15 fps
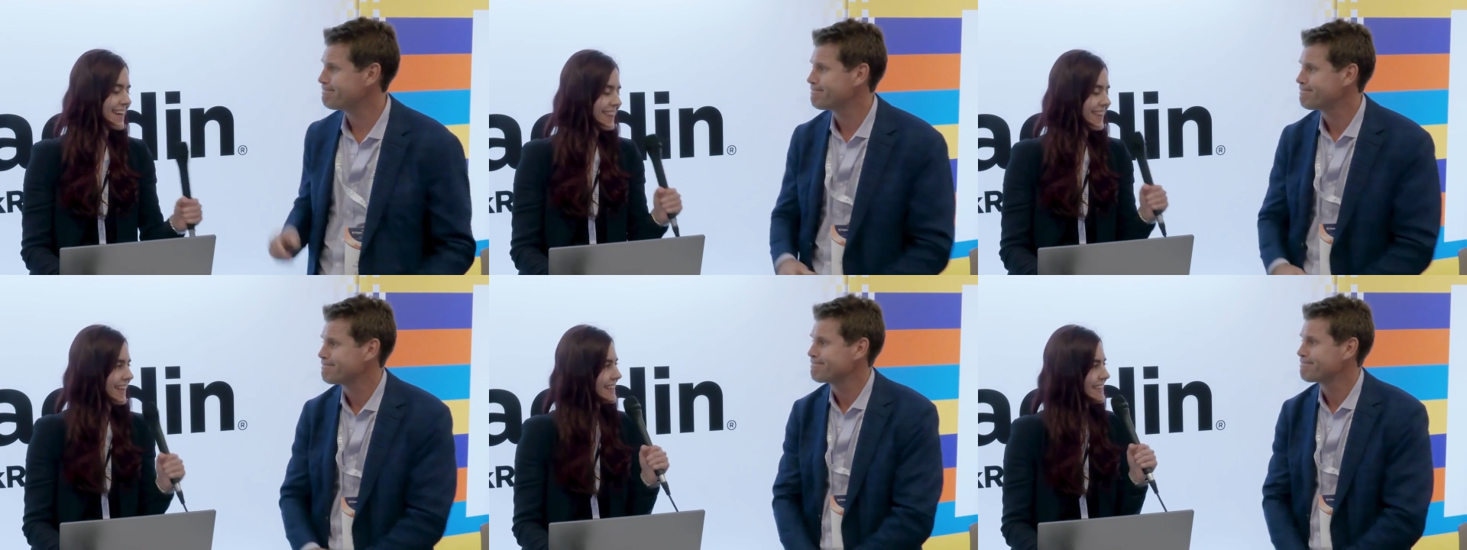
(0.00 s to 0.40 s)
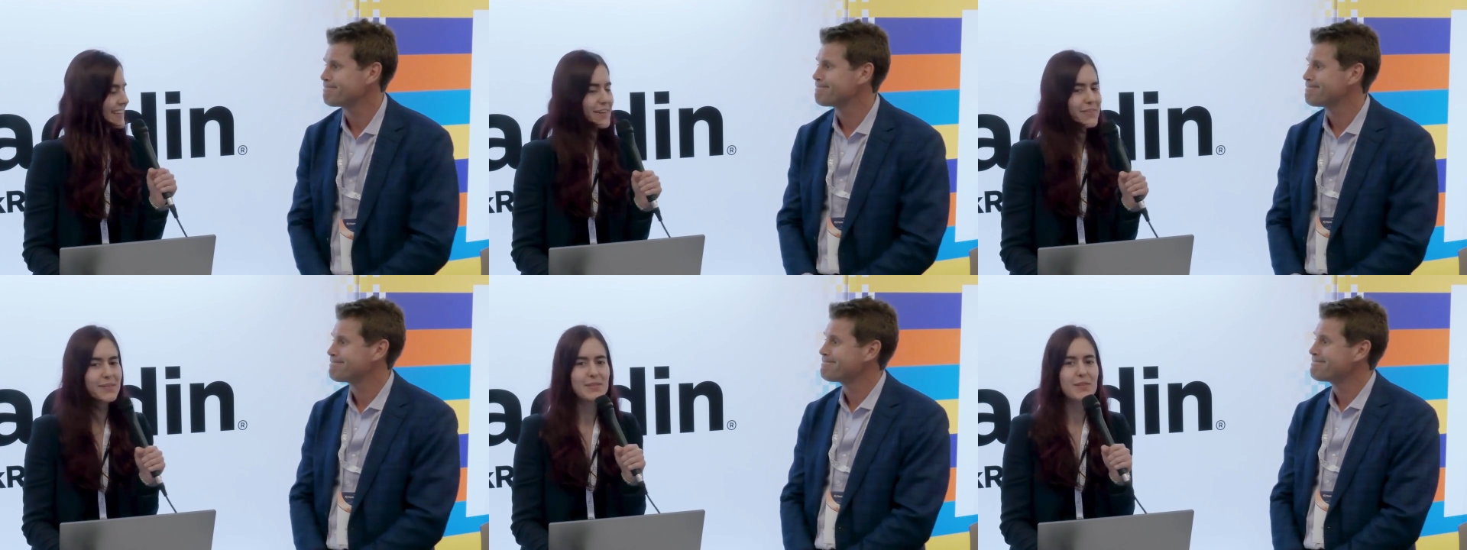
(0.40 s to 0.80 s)
Speaker 1: Thank
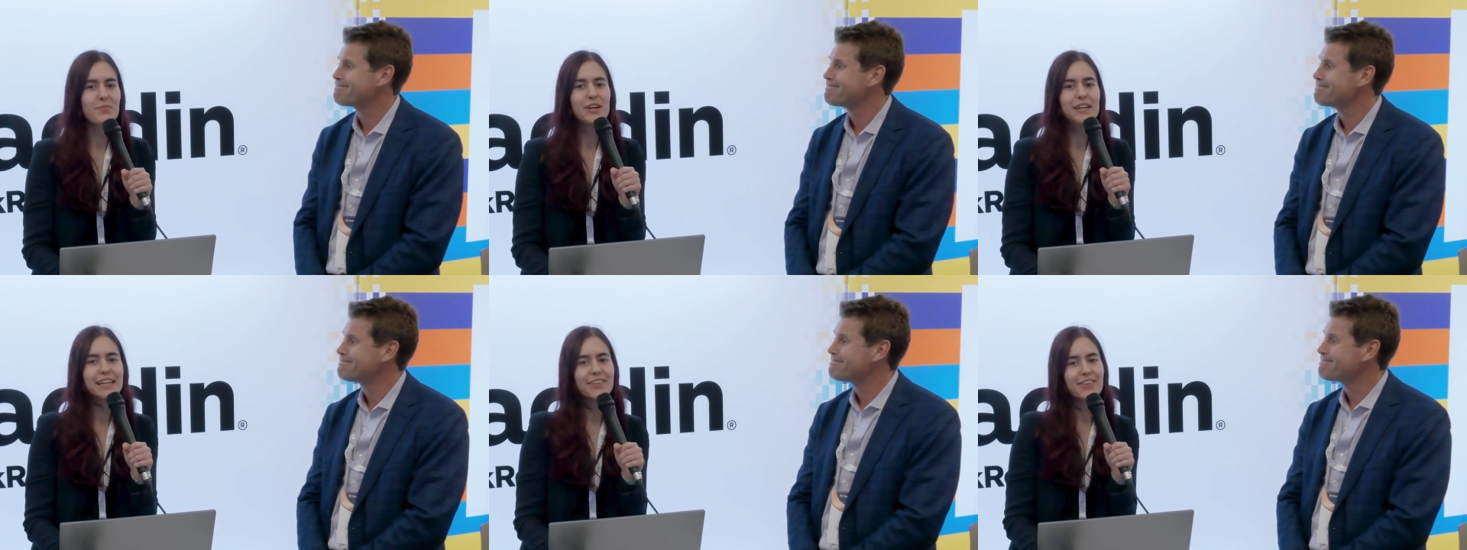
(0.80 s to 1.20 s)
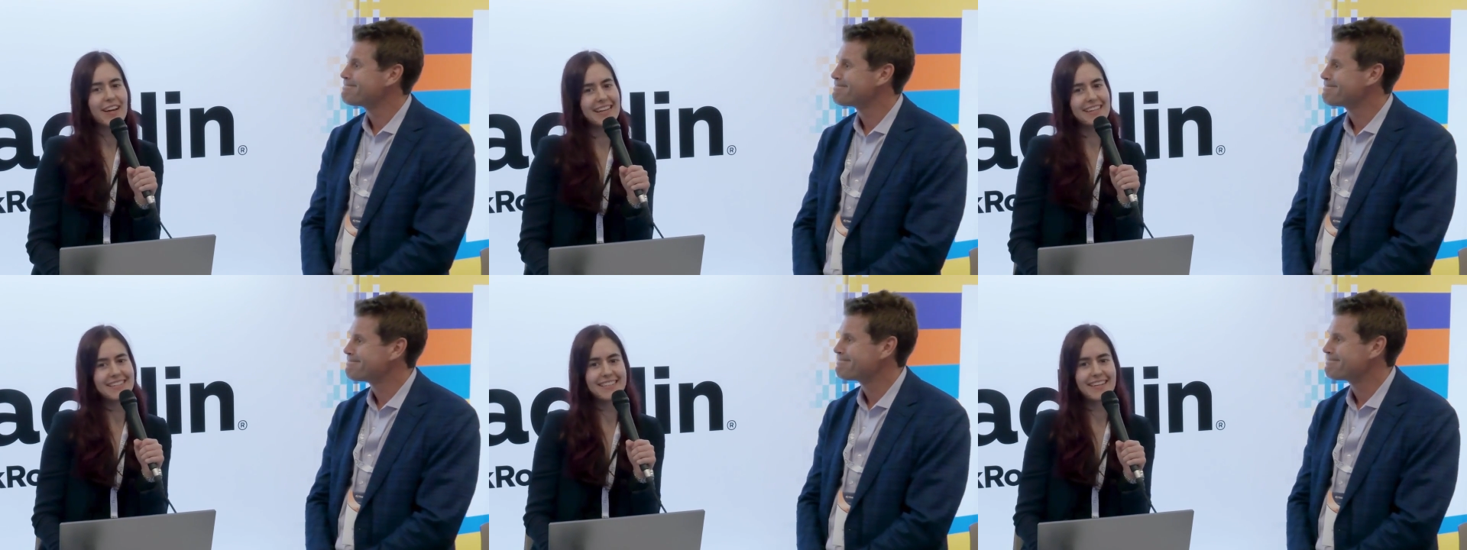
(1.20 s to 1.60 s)
you. Well, some really
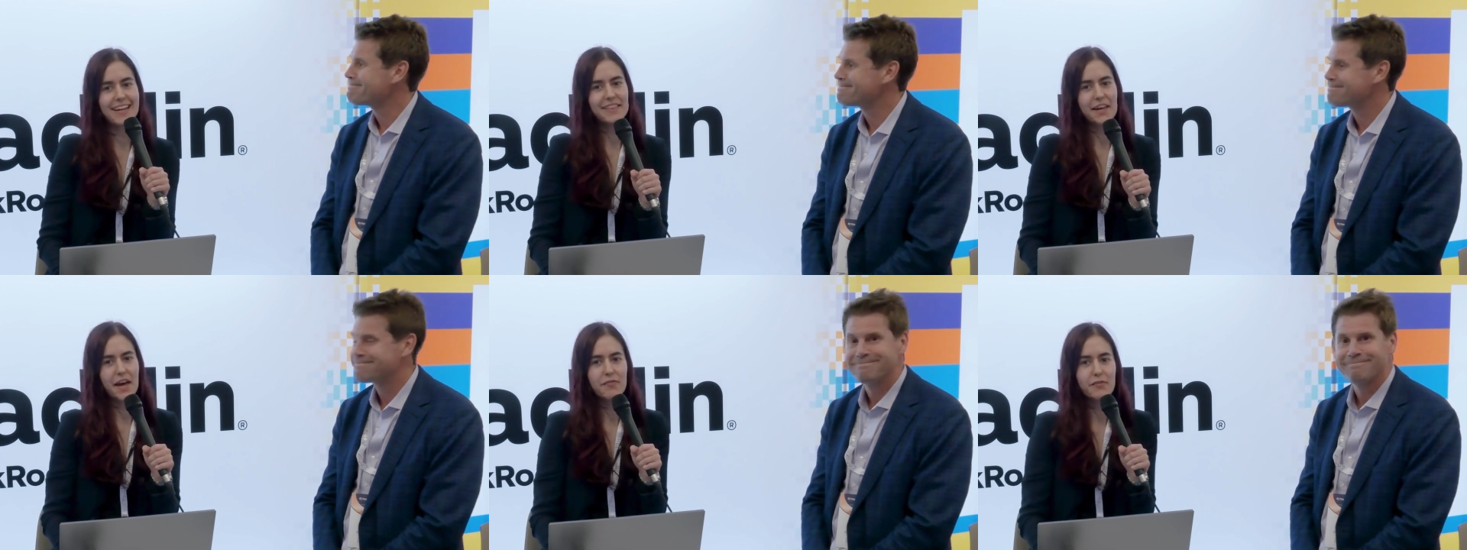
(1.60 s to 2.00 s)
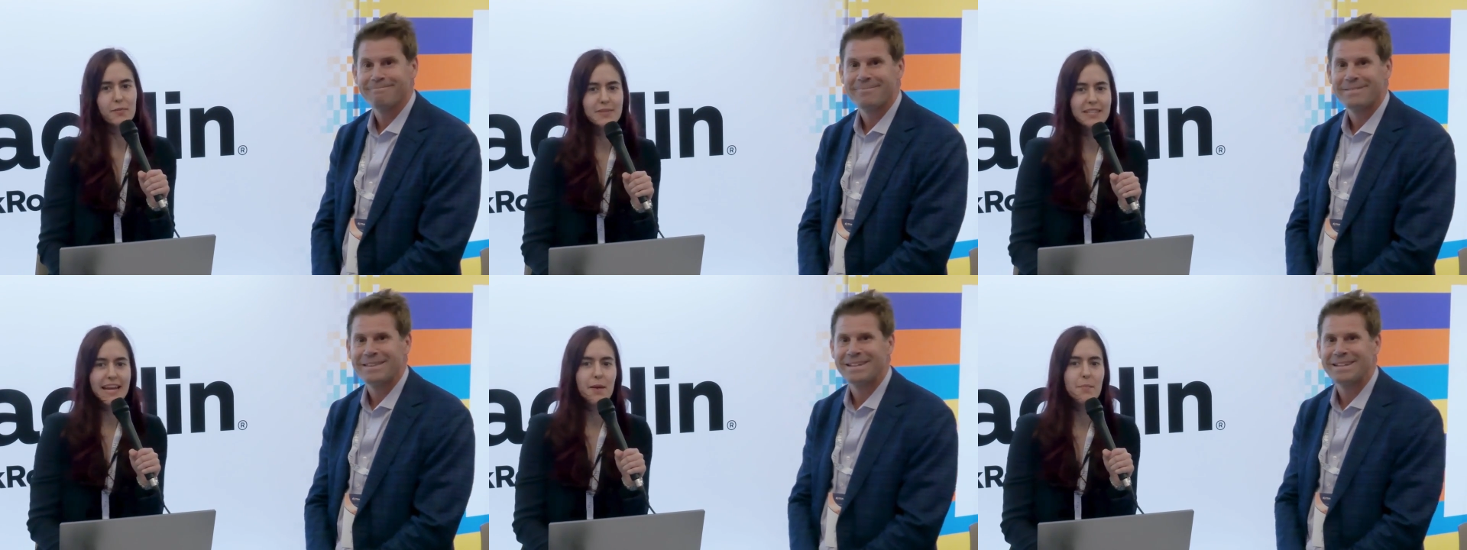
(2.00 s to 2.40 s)
great insight there
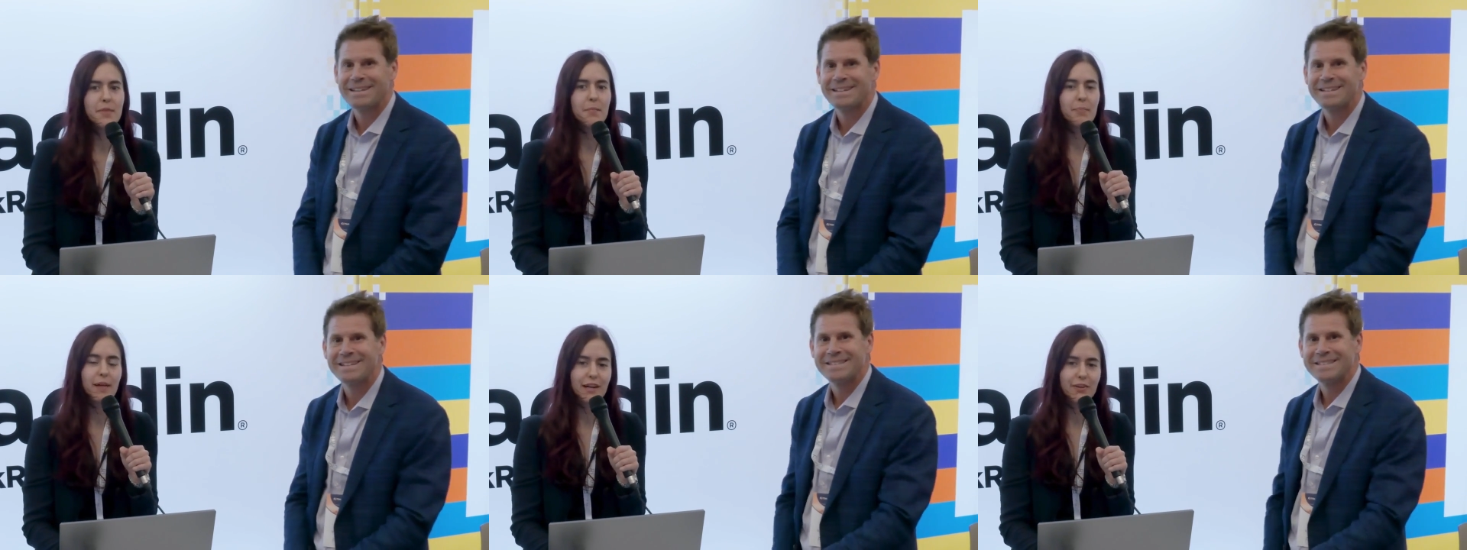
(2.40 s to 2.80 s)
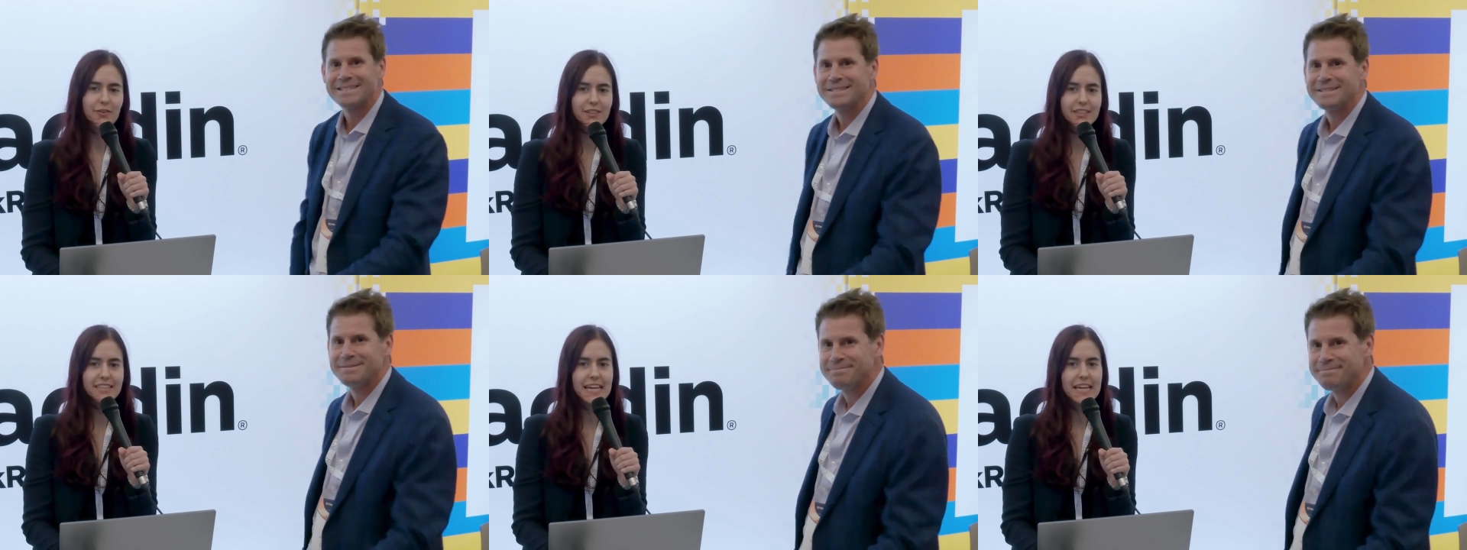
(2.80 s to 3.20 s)
from Tim and the
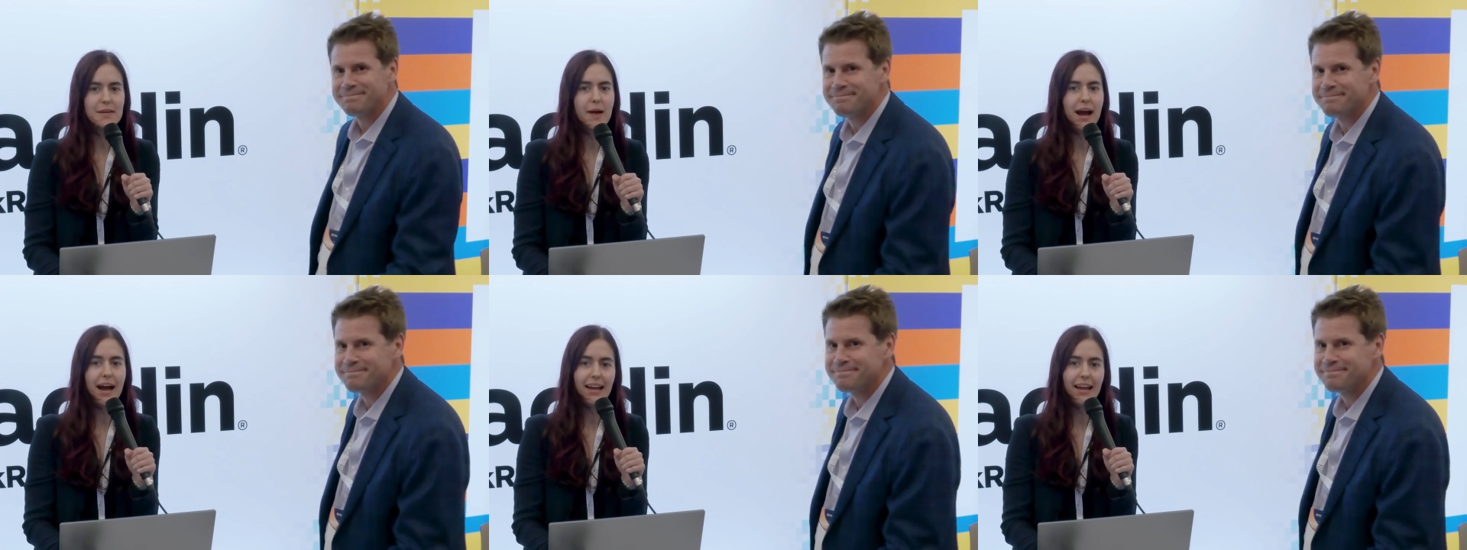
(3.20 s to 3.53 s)
BlackRock team